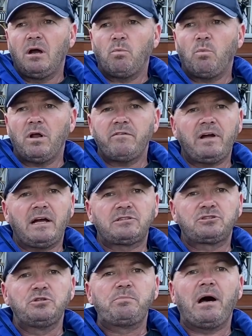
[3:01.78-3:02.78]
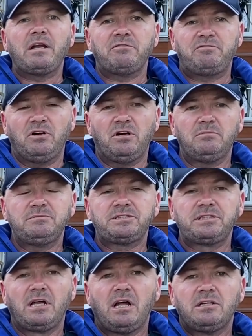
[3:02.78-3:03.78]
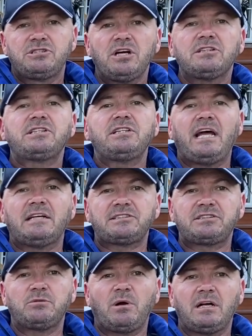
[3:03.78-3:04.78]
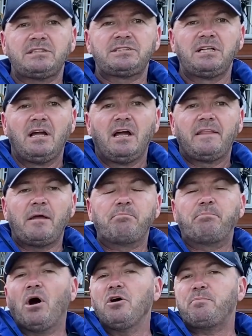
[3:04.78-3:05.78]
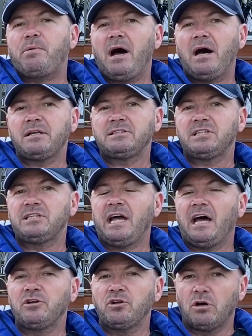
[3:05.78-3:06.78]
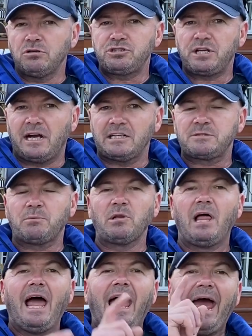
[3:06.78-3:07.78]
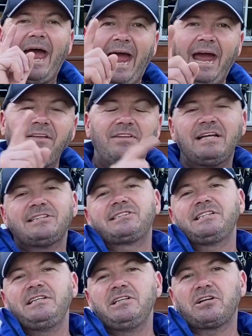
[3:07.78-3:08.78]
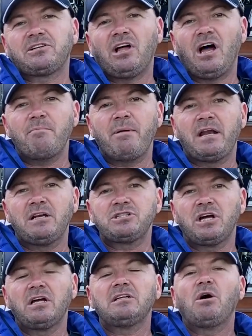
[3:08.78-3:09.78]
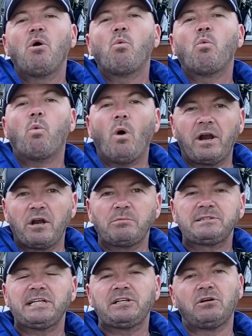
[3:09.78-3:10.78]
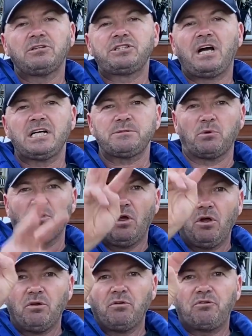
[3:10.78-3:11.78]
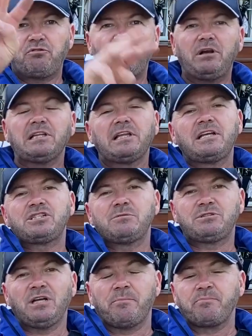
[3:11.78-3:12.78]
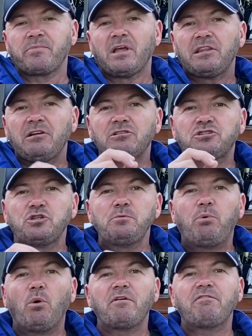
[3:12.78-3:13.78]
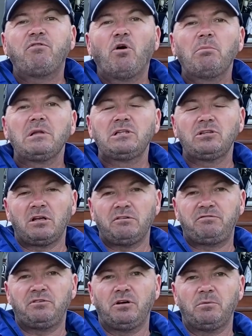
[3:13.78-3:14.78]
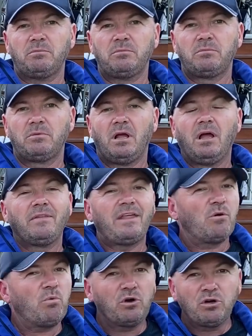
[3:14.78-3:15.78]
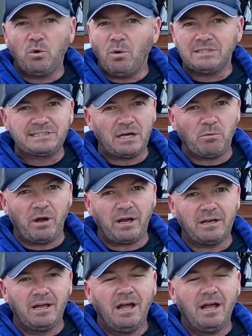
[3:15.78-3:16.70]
one of our two partner firms just announced to us that both partners are now non-chargeable and their senior client manager 100% non-chargeable. Three in the leadership team. They're a $2.4 million firm. They weren't always that way.